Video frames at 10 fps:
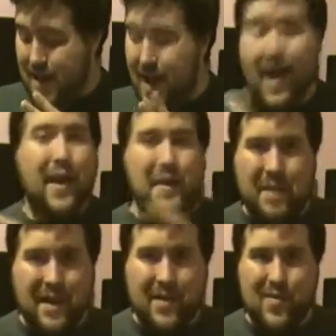Again,
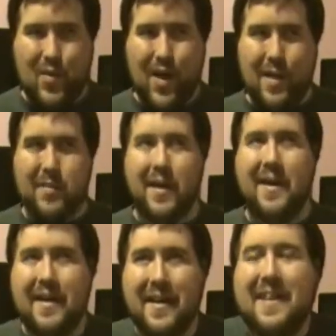I'm not going to give it away,
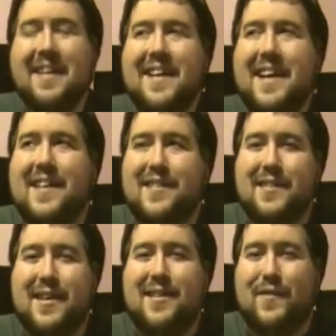but
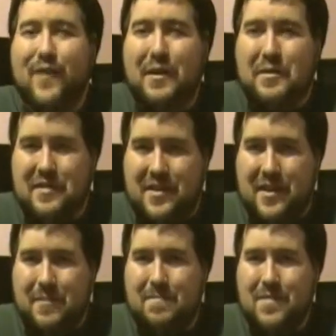it's a fun little
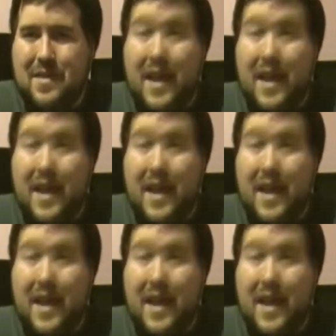scene.